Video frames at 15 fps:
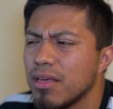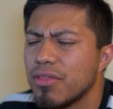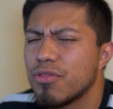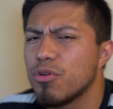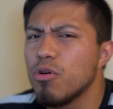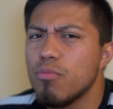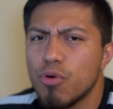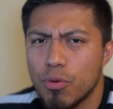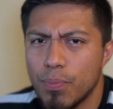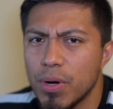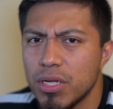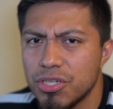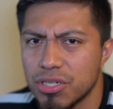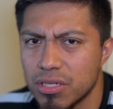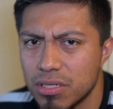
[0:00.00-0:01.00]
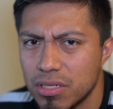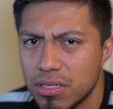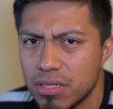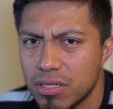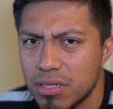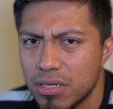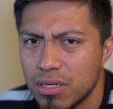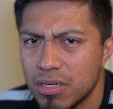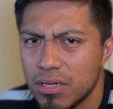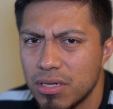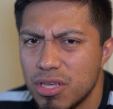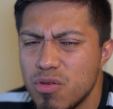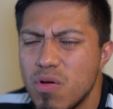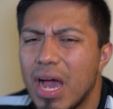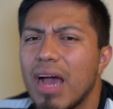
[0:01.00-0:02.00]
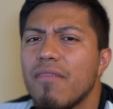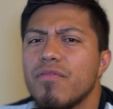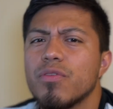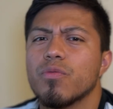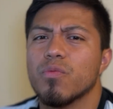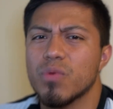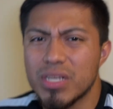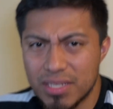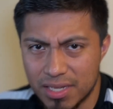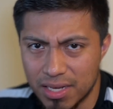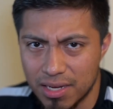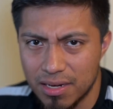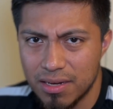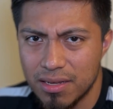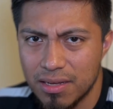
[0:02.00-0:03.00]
throw more punches. You have to risk it.